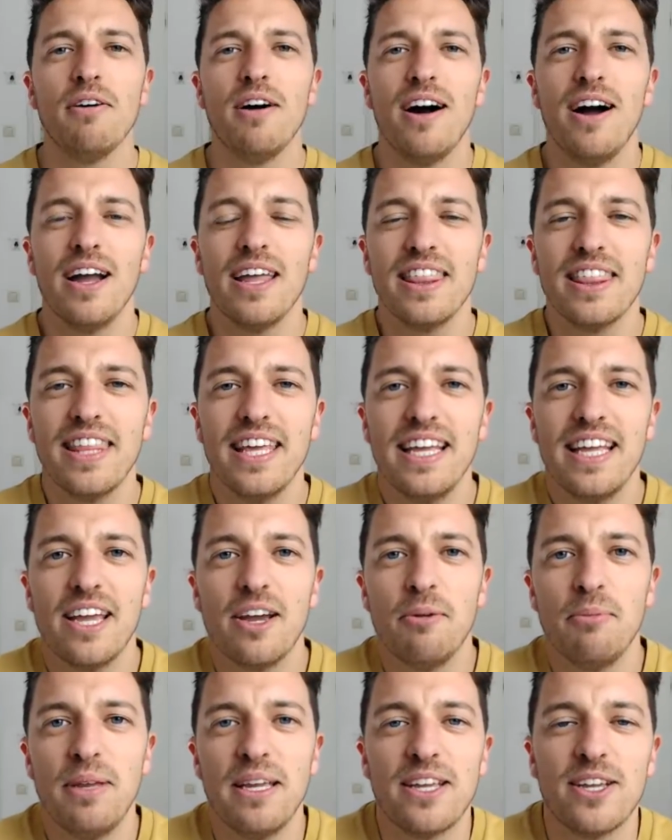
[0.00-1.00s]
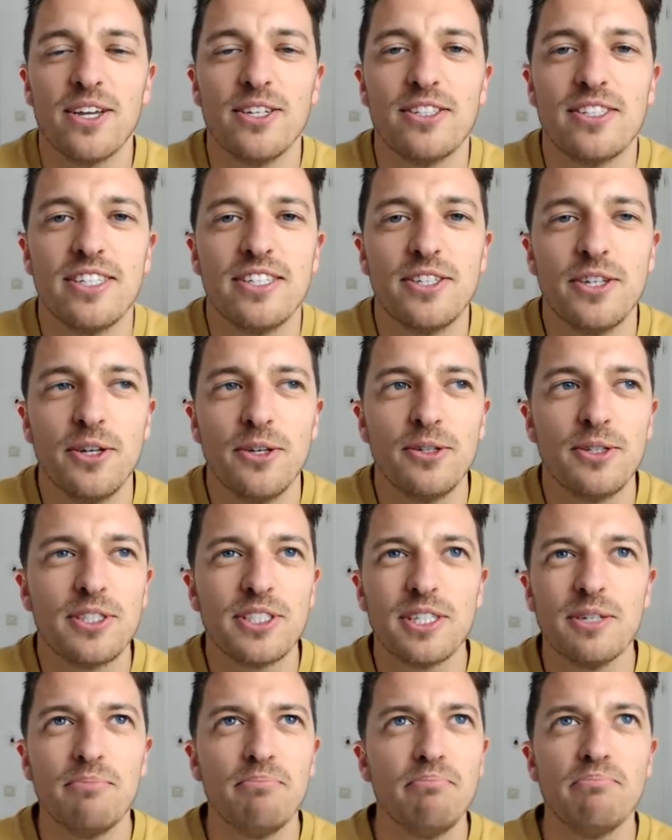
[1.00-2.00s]
I think it would be good to do
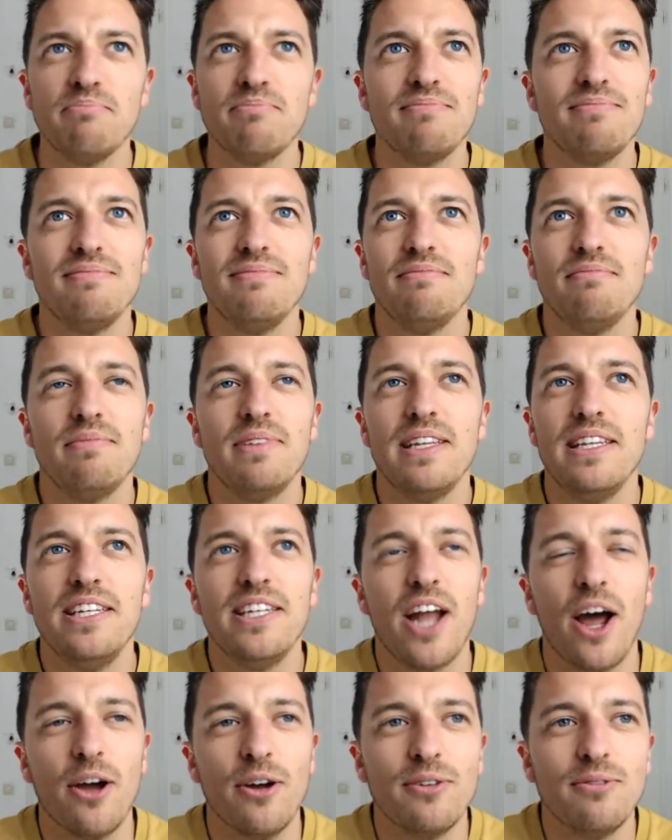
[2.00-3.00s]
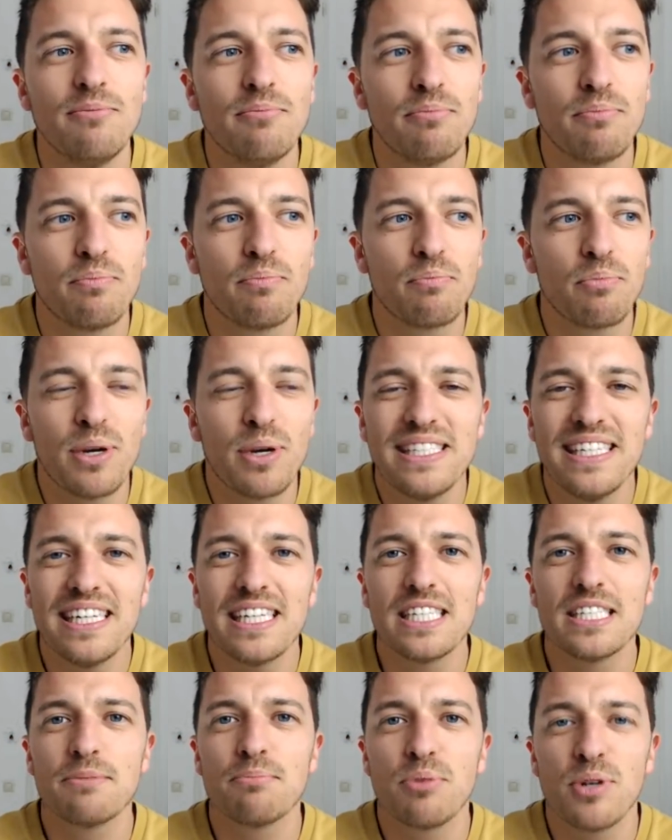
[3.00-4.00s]
some, you know,
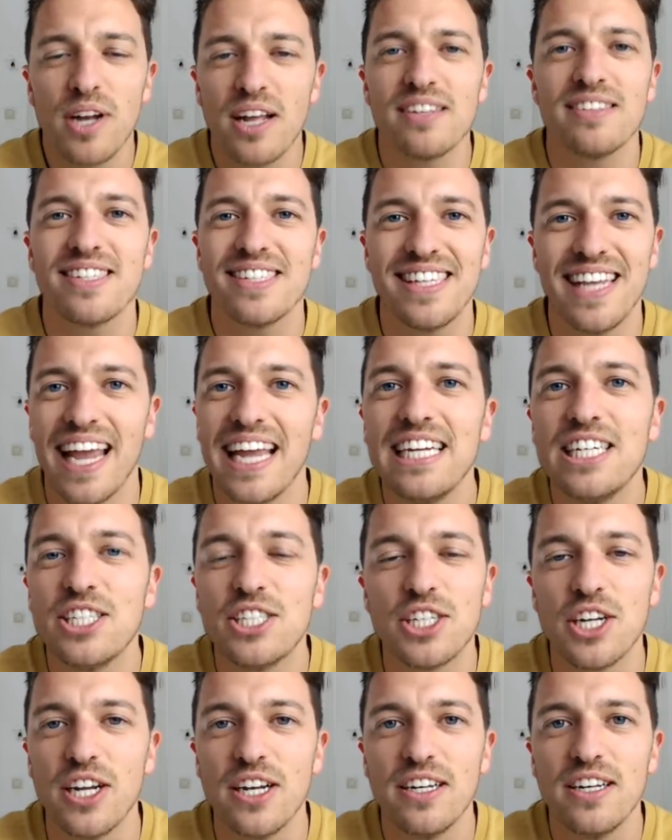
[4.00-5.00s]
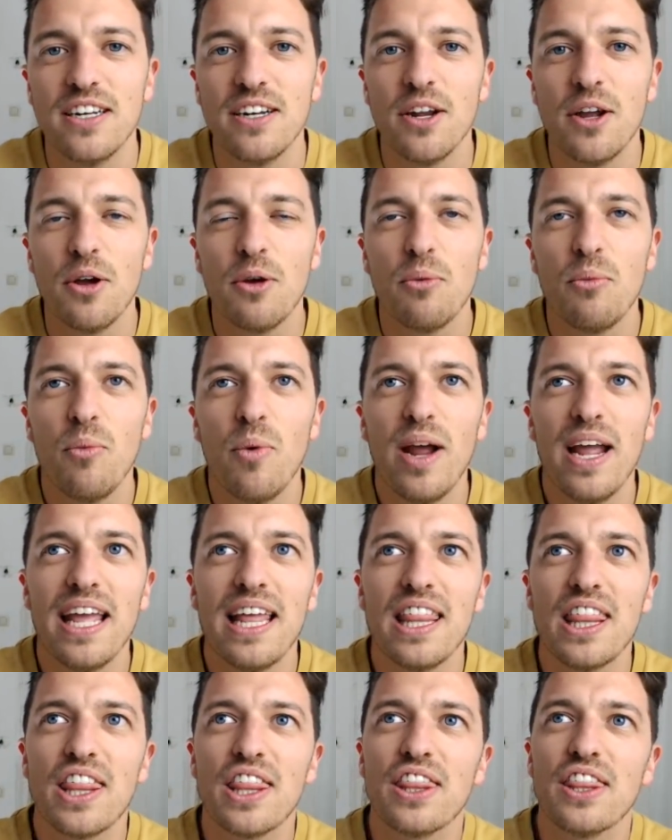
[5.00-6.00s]
British pronunciation
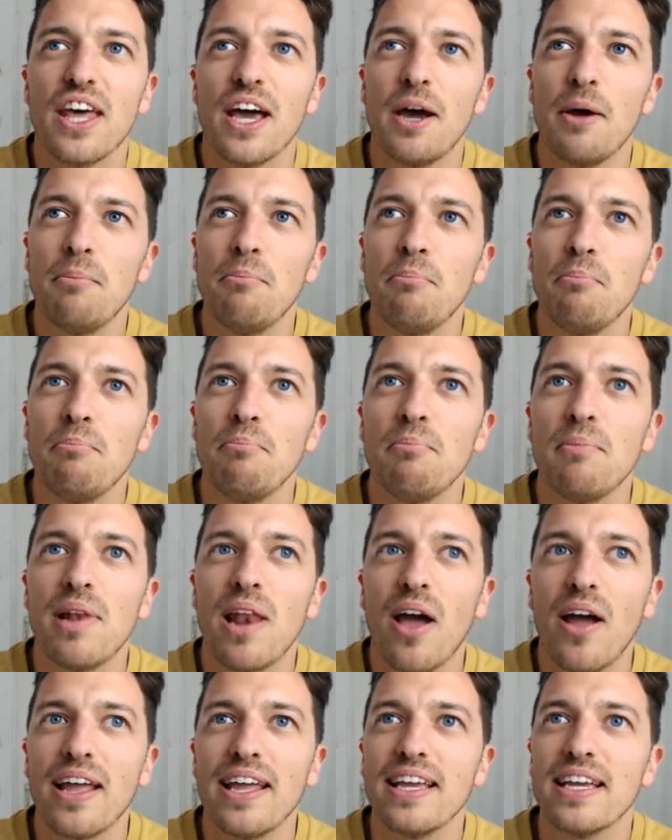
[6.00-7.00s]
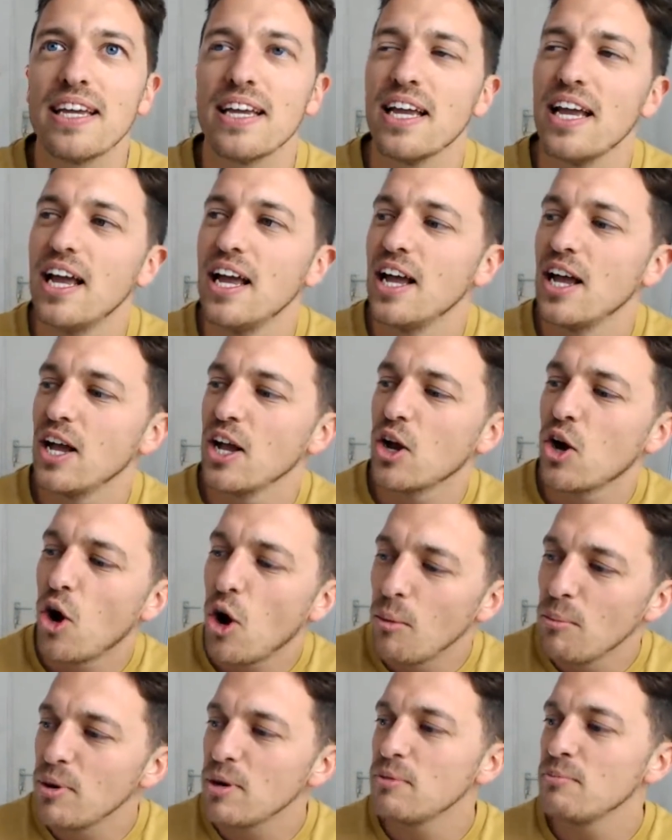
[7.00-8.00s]
with um, like common